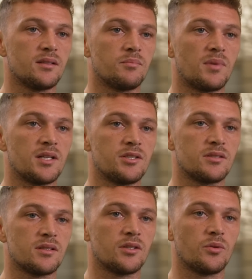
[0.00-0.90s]
The
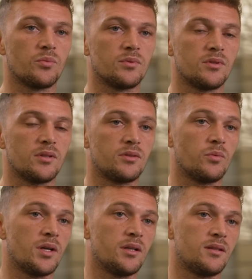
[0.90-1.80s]
managers, the
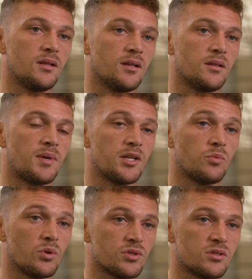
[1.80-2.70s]
way the manager
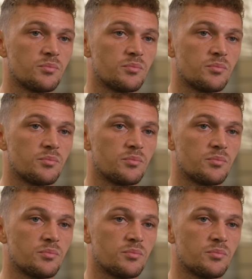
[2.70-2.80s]
wants us